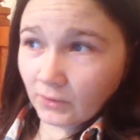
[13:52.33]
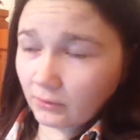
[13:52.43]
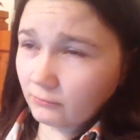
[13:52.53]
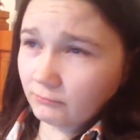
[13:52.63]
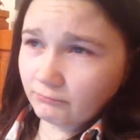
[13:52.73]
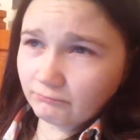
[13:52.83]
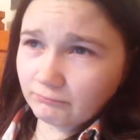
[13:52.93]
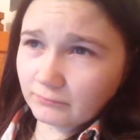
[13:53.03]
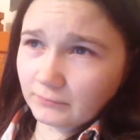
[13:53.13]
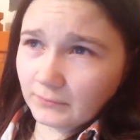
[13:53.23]
No.
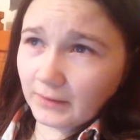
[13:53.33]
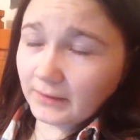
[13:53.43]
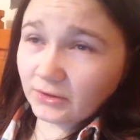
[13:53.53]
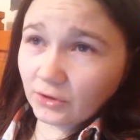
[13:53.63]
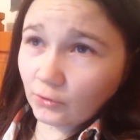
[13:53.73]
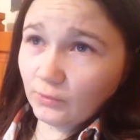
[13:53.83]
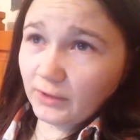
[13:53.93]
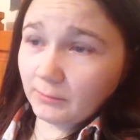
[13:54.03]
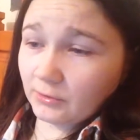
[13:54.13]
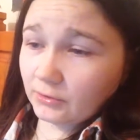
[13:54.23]
And it's so
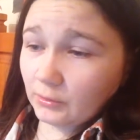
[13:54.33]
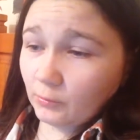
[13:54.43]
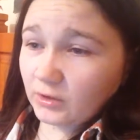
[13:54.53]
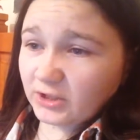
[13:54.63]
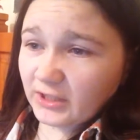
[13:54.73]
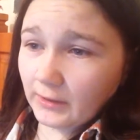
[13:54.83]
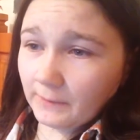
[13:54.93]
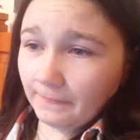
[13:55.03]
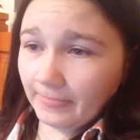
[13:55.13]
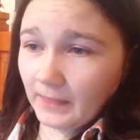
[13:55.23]
weird because I'm watching
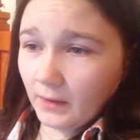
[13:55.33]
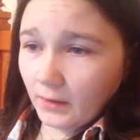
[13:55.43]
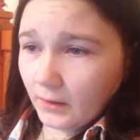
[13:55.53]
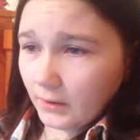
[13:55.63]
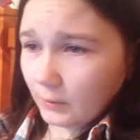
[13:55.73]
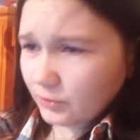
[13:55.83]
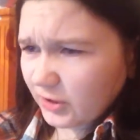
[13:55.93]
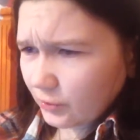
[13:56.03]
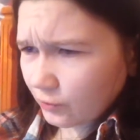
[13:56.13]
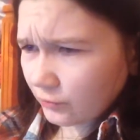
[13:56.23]
what was
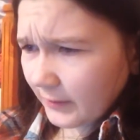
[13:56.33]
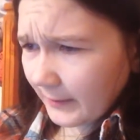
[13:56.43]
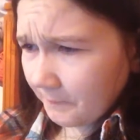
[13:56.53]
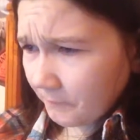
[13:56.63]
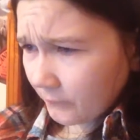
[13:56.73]
it called again?